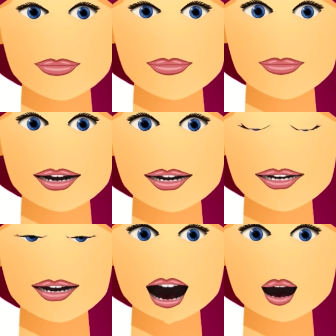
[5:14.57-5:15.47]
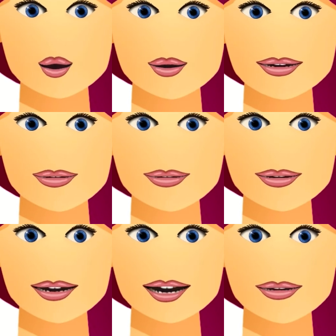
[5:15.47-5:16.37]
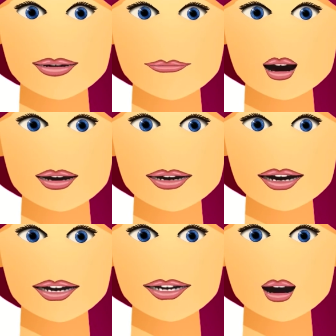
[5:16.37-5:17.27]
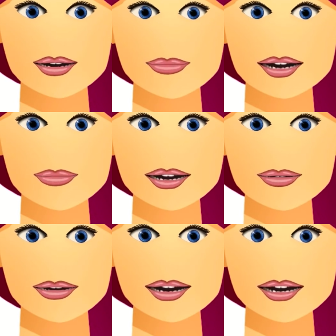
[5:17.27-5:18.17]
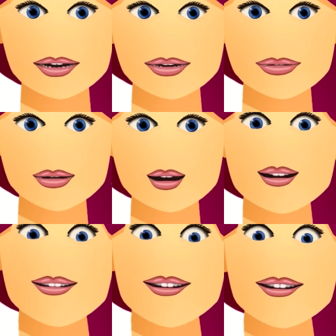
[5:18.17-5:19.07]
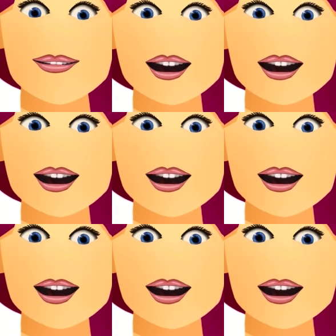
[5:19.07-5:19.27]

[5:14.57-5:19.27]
In this word, we have the letter Zayin, and the letter